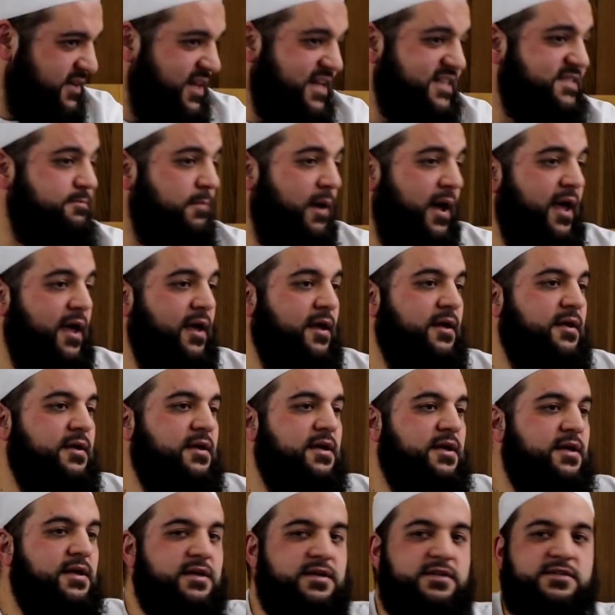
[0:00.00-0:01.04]
And that's my
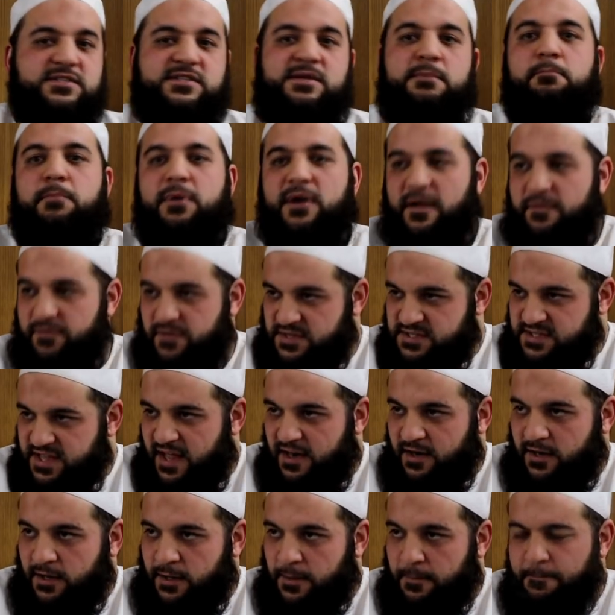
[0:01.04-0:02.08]
simple
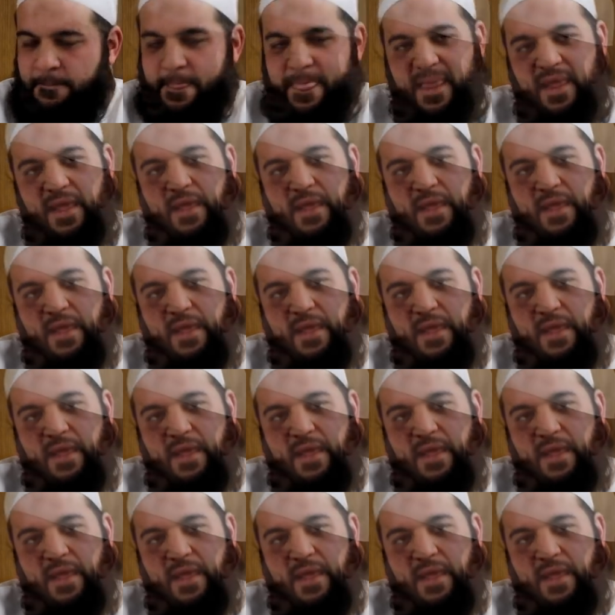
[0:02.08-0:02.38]
understanding.